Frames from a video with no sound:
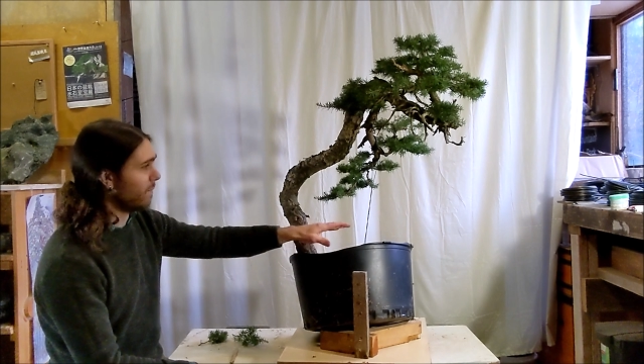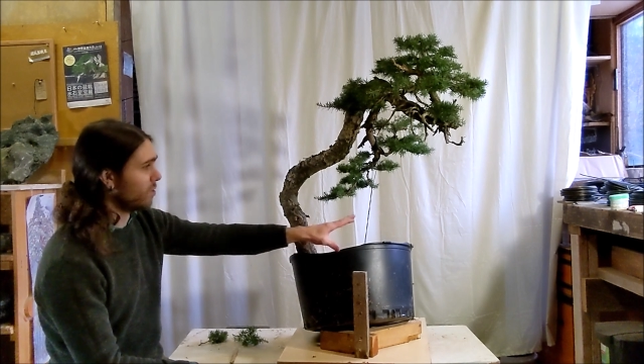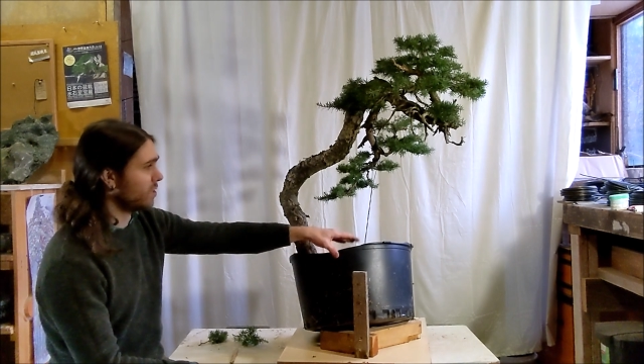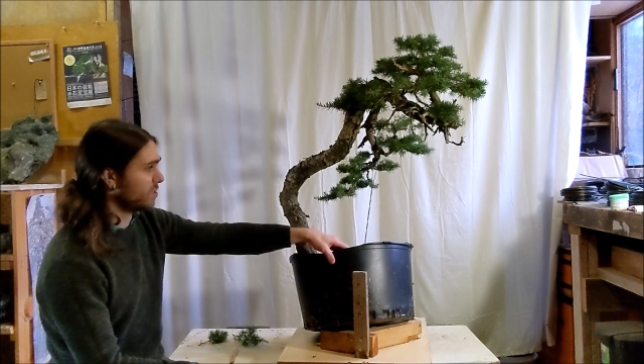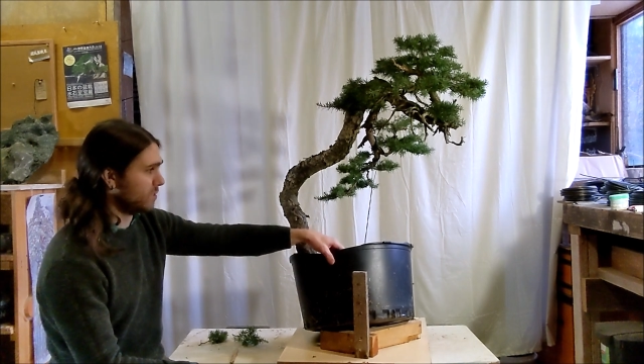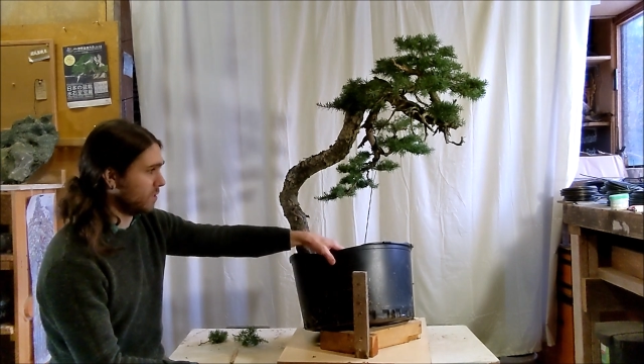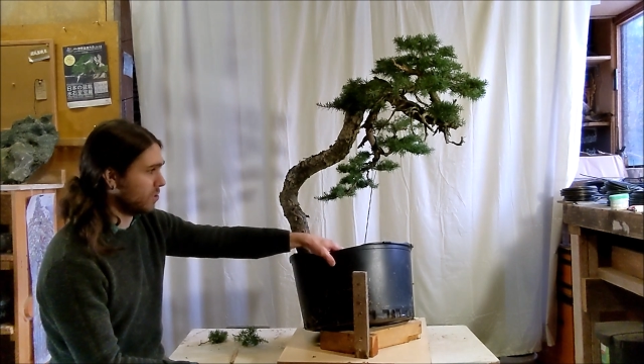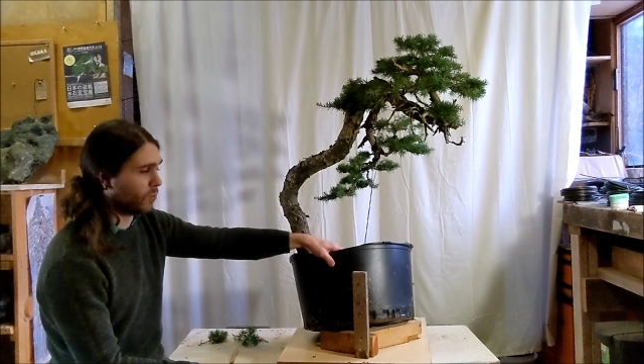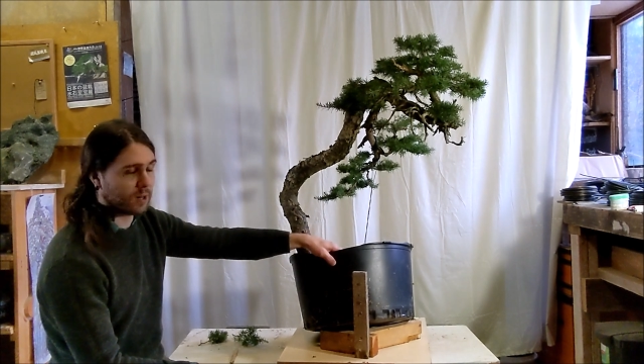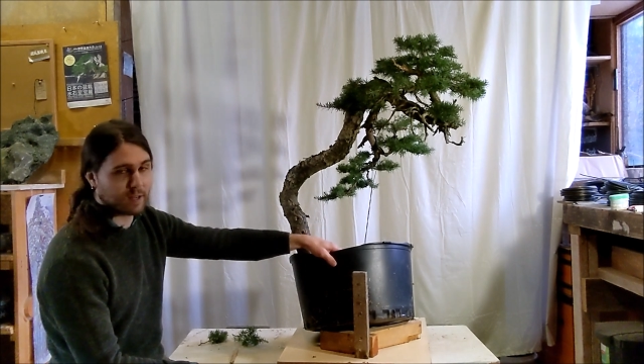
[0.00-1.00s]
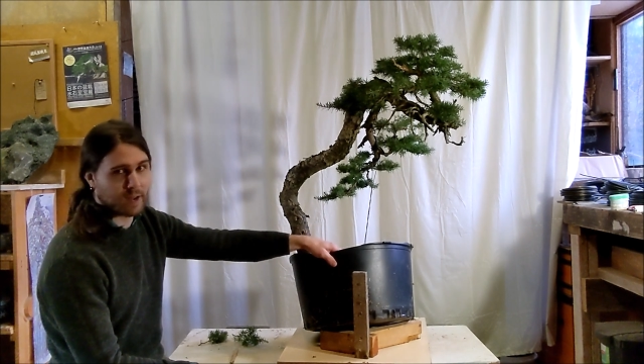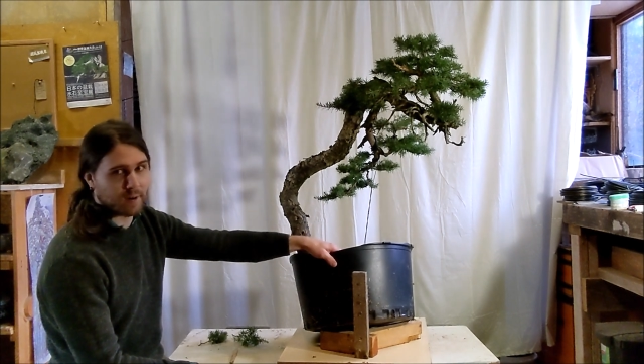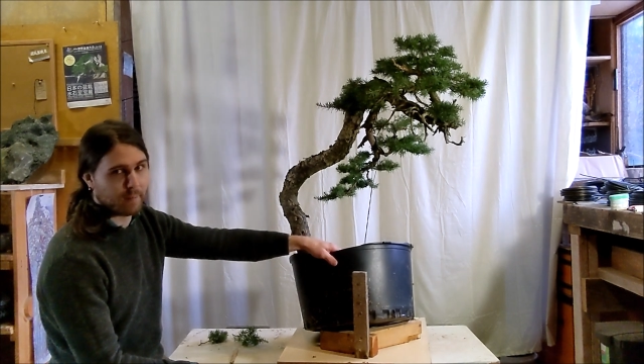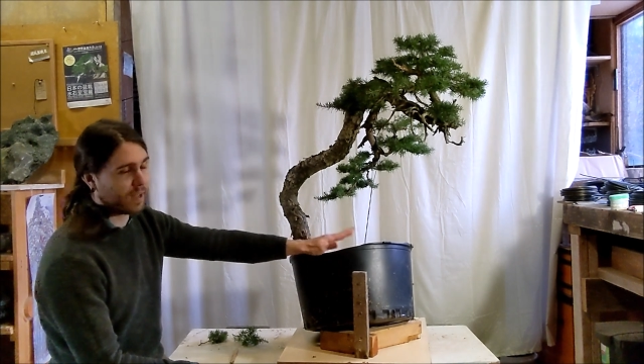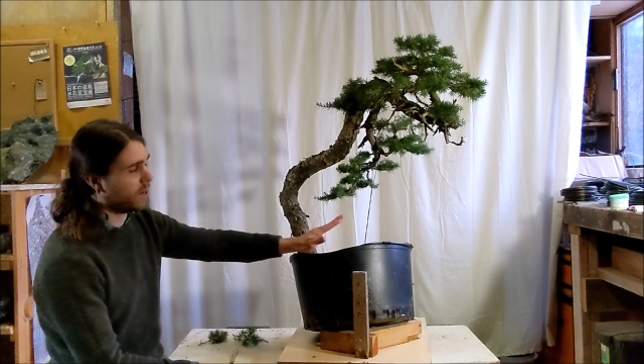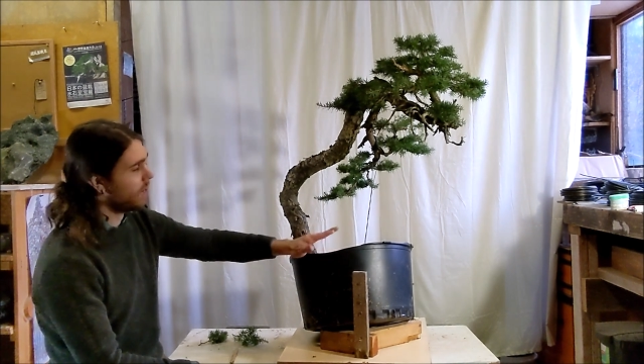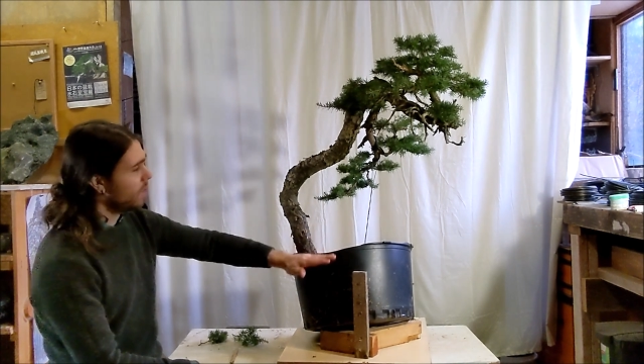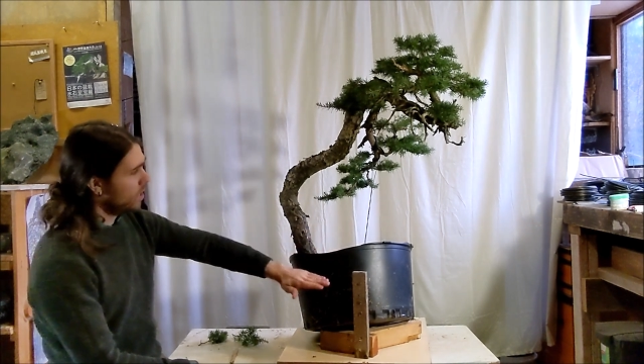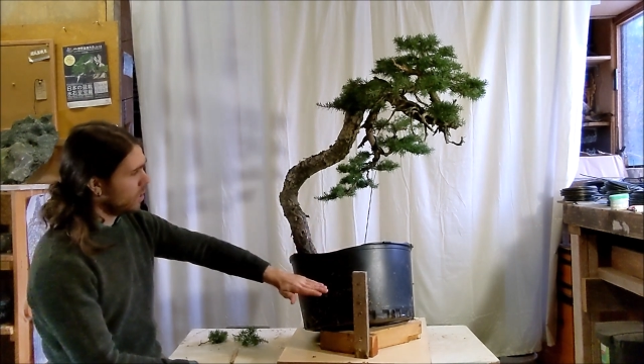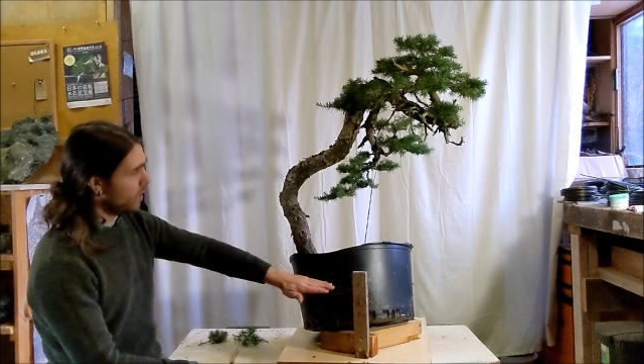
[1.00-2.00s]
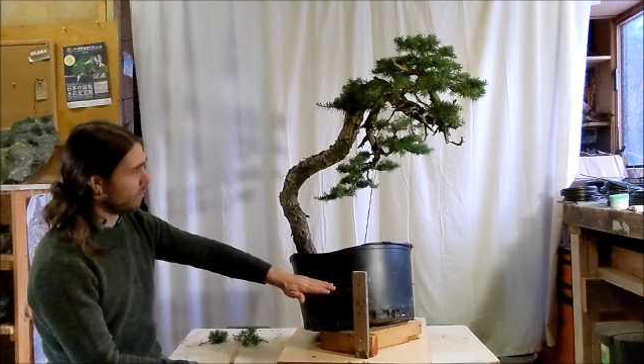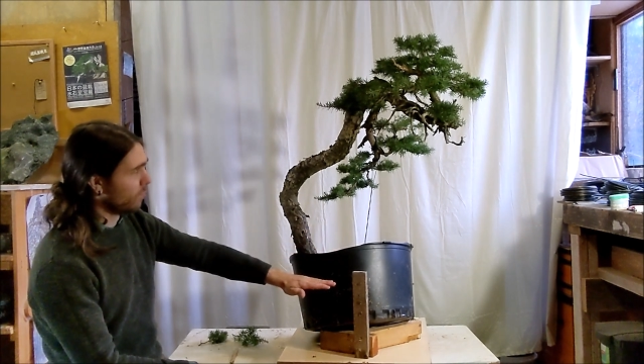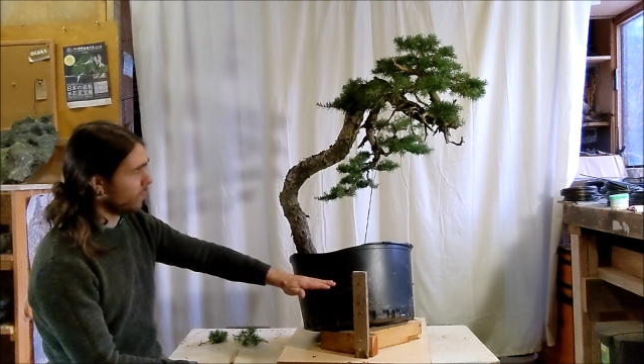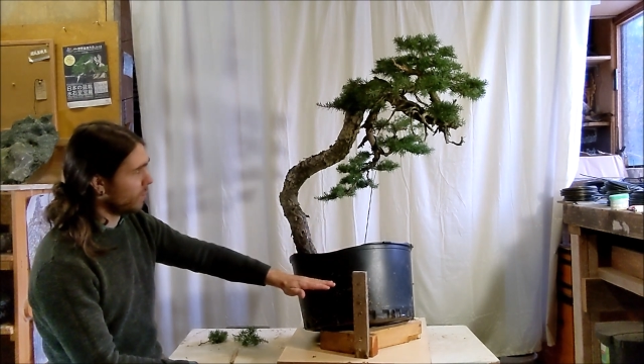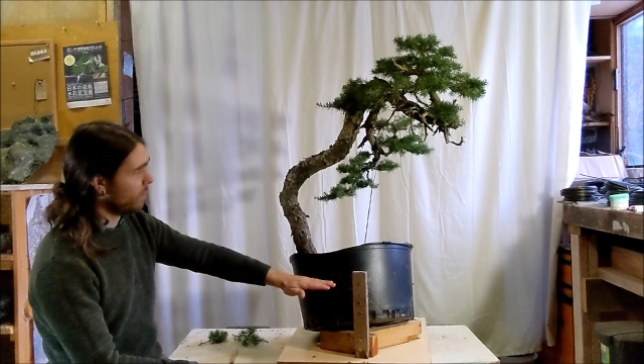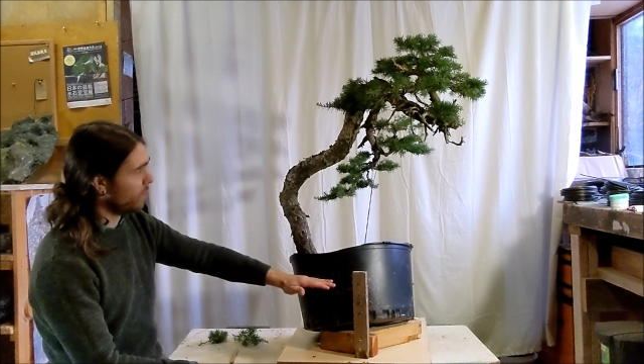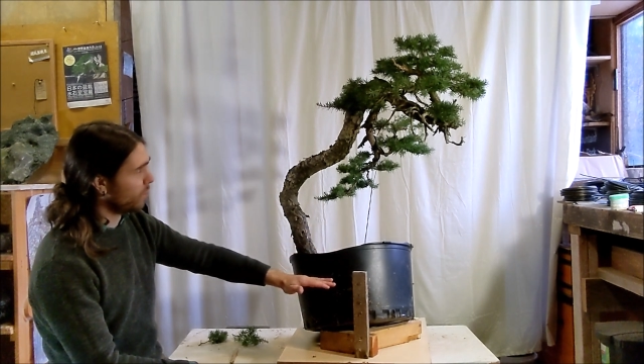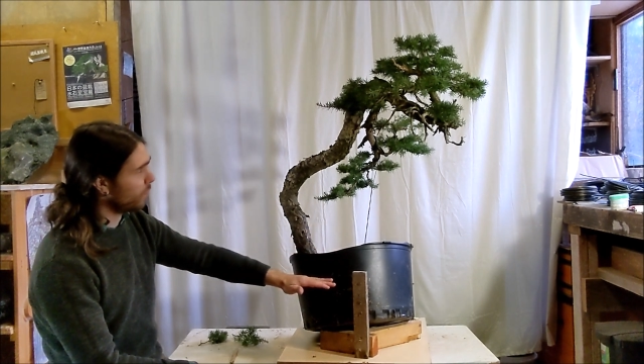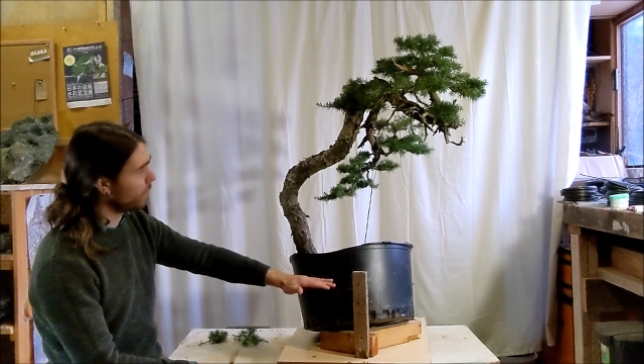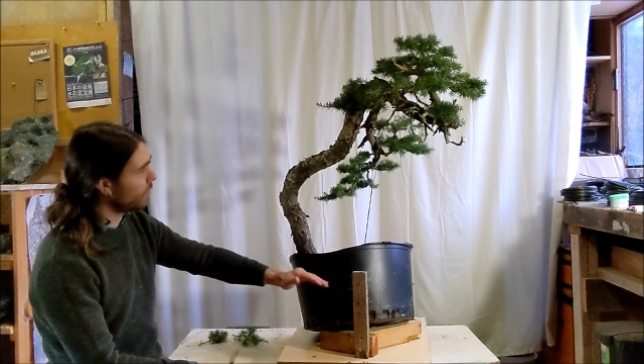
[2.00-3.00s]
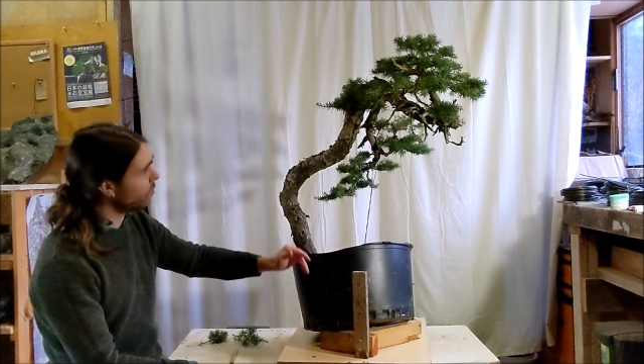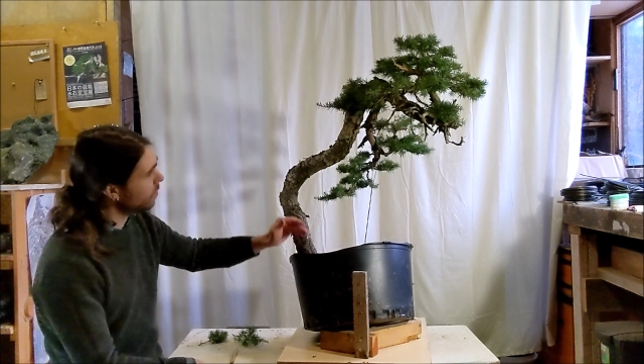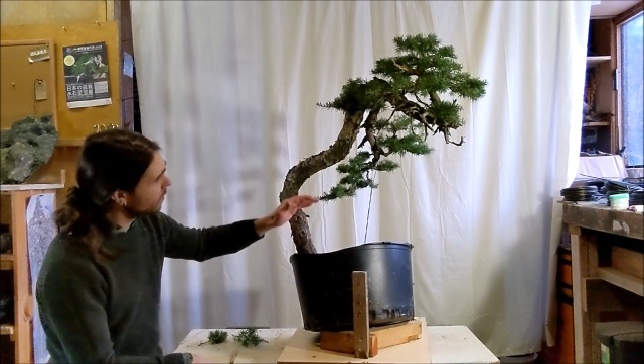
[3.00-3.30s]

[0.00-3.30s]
After this is worked down a bit, you'll have a really beautiful view.